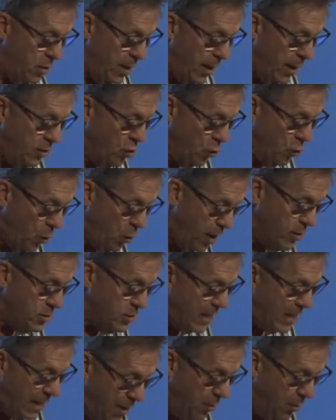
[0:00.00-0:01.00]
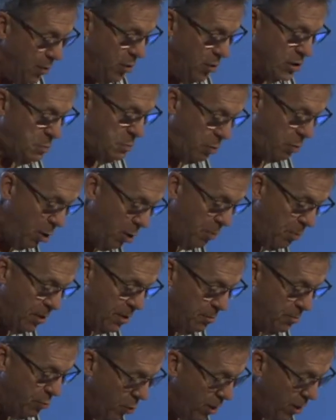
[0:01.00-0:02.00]
and your wares emeralds, purple,
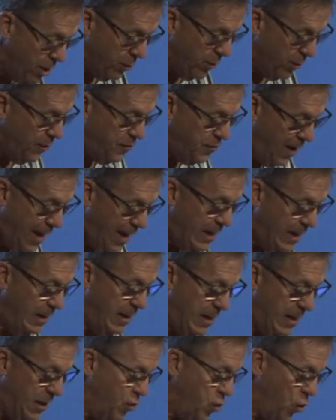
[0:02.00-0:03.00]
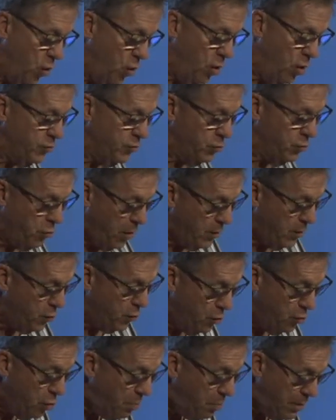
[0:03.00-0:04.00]
embroidery, fine linen, corals,
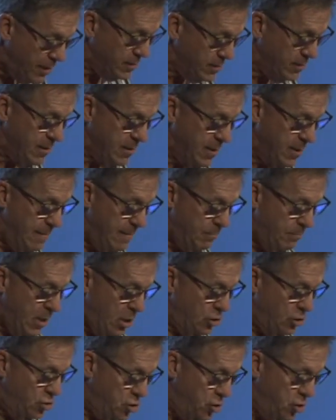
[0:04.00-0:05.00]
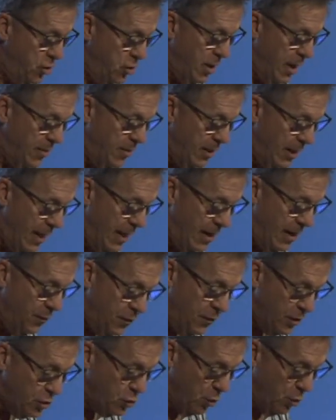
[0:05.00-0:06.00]
and rubies. Judah and the land
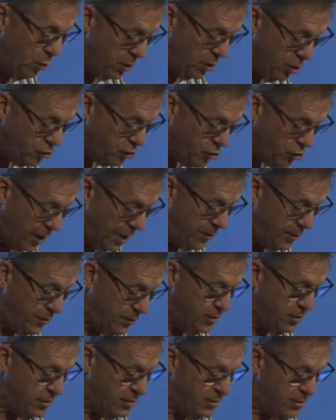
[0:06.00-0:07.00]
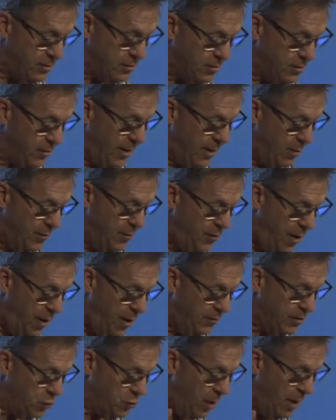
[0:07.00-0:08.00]
of Israel were your traders. So they were
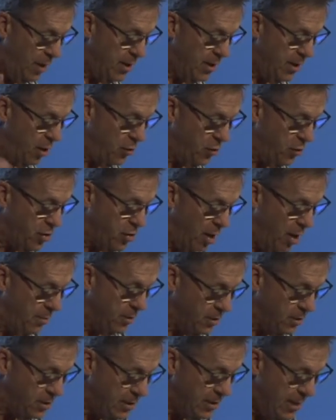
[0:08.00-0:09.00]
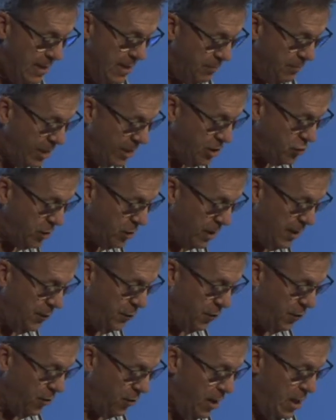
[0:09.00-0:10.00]
involved as well in all your commerce. They
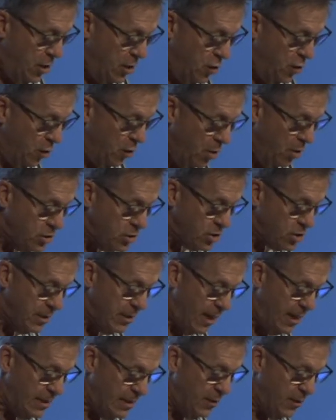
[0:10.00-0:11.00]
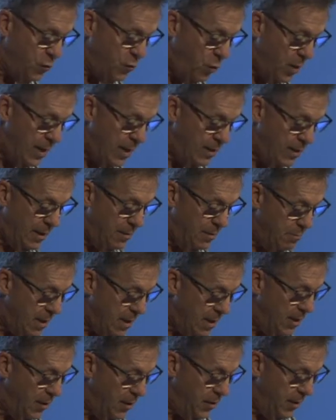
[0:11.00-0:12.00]
traded for your merchandise of wheat and
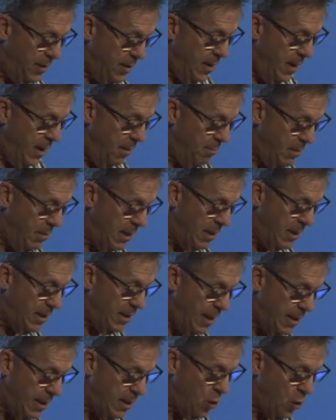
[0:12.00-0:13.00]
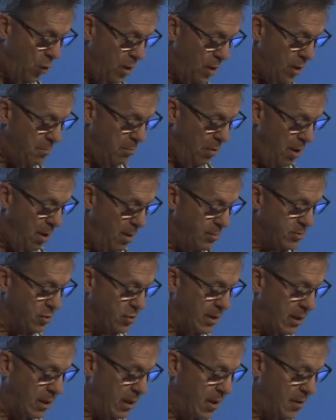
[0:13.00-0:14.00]
Minnith a millet, honey, oil, and balm. So
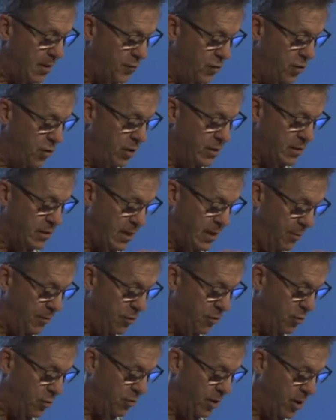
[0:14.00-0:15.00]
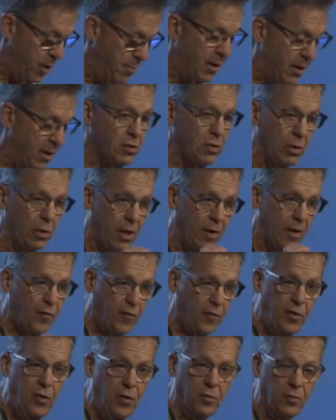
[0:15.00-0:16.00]
again, a lot of goods come through there, but also a lot of
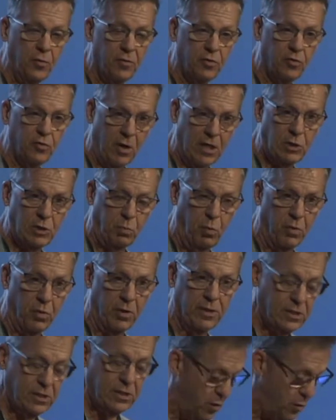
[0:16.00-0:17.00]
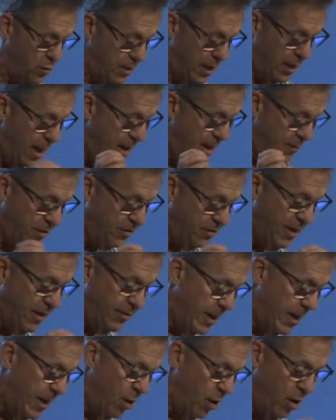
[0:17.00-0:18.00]
food transported. So again, everything
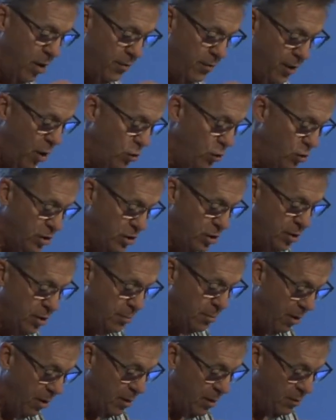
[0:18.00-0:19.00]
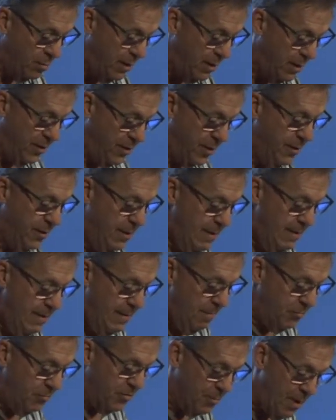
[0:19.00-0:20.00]
that a, uh, the ocean could bring would be there.
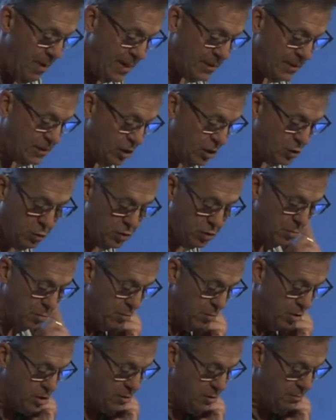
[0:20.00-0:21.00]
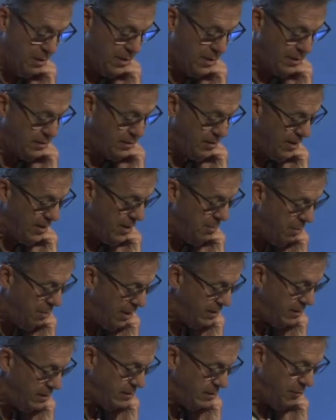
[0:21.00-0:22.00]
Damascus was your merchant because of the
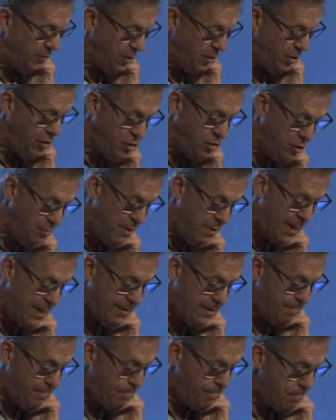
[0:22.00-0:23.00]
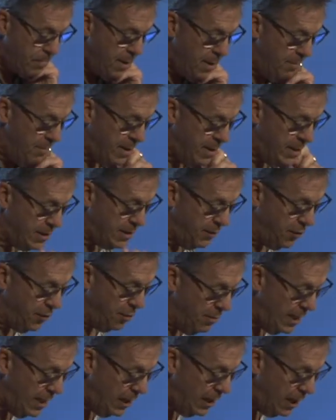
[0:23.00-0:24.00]
abundance of the goods you made, because of
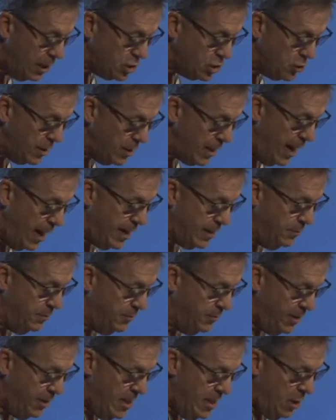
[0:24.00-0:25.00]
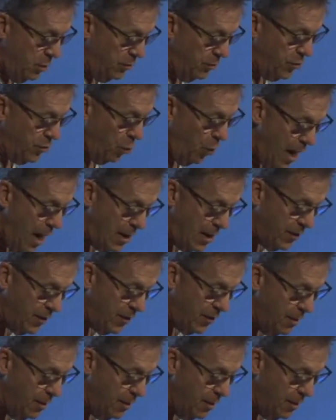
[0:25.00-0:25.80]
your many luxury items, with the wine of